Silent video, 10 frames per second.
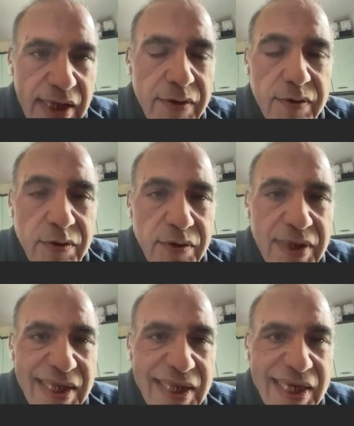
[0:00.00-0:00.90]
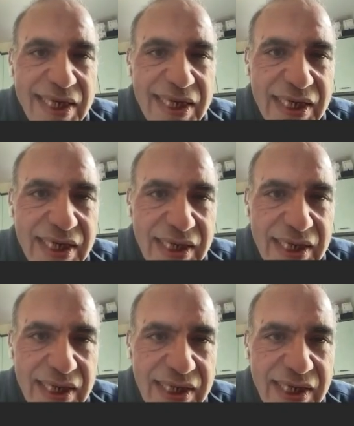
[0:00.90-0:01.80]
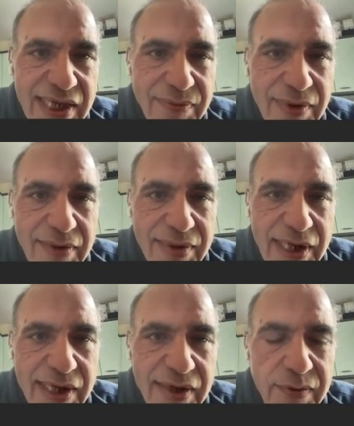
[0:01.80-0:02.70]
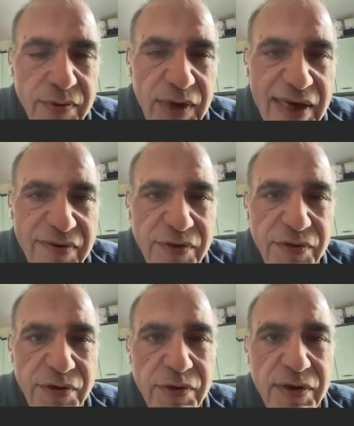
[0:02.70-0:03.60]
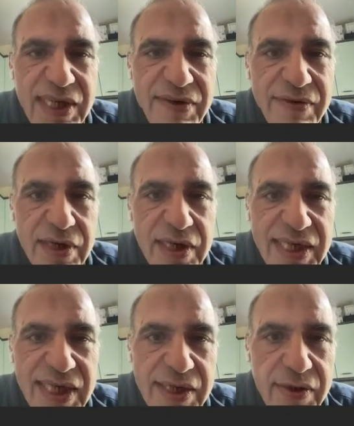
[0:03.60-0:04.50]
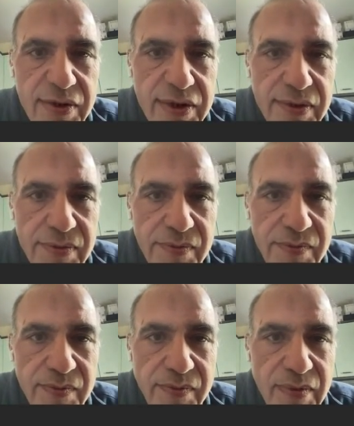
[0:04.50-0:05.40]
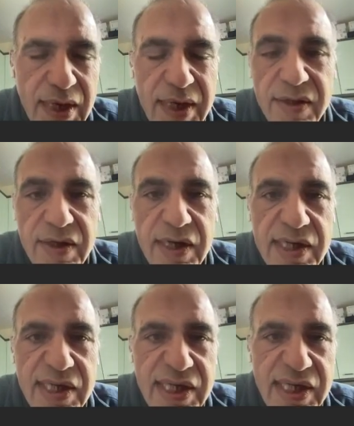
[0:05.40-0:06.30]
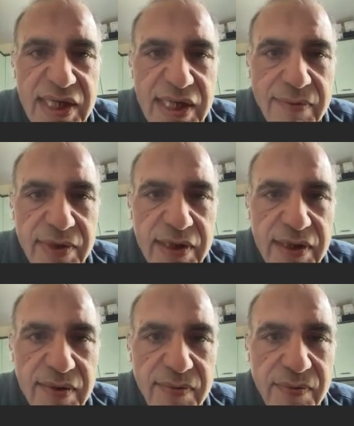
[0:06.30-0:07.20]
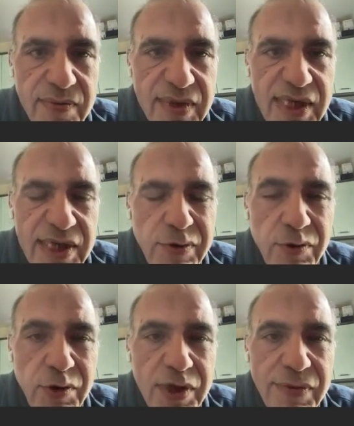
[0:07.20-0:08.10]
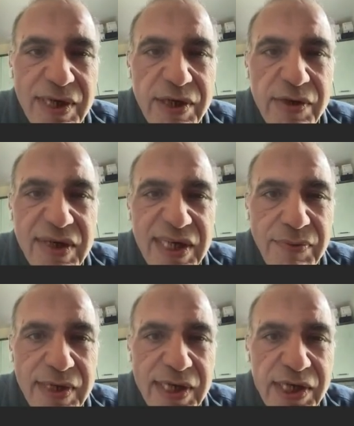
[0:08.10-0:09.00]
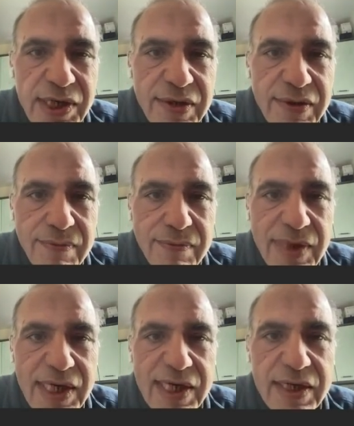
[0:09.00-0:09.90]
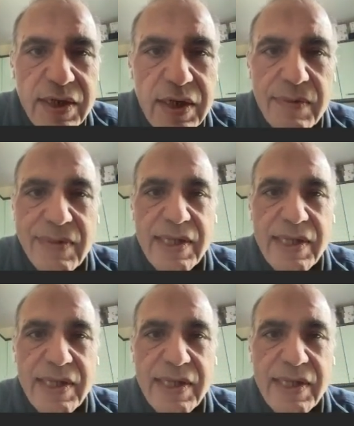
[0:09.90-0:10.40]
Now, to detect a sleep apnea, we have to fuse several sensors. The current systems, they usually measure respiration by a